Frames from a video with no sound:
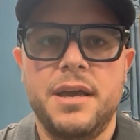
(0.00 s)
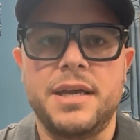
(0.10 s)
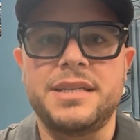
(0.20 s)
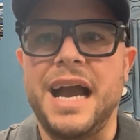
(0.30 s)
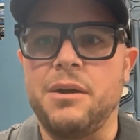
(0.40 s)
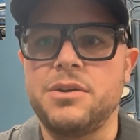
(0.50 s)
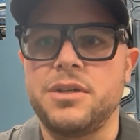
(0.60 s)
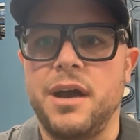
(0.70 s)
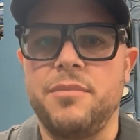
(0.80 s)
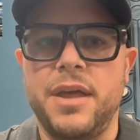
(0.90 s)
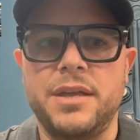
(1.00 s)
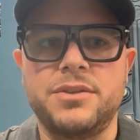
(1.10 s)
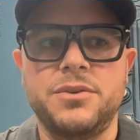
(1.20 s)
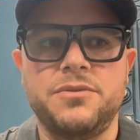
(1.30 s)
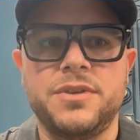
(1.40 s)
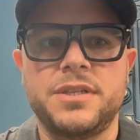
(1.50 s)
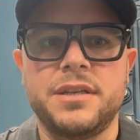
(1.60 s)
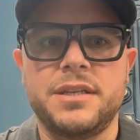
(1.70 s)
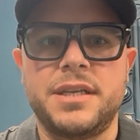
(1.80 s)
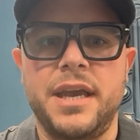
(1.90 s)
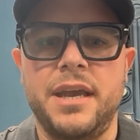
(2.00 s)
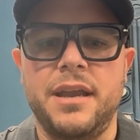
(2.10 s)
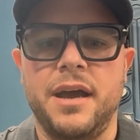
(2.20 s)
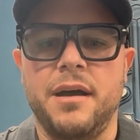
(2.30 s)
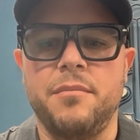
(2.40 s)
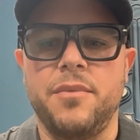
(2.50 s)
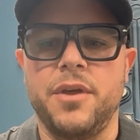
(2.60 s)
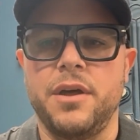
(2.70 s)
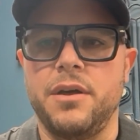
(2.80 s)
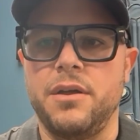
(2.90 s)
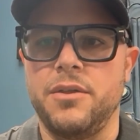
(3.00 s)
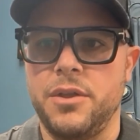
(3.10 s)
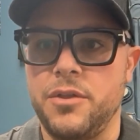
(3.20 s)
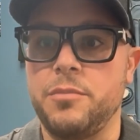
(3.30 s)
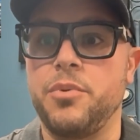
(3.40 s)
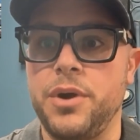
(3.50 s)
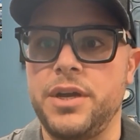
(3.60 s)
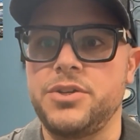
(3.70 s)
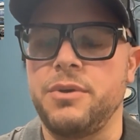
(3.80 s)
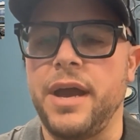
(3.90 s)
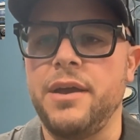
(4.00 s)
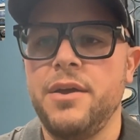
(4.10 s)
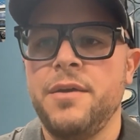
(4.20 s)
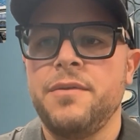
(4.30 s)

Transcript: it's our job then to facilitate the bridge, right?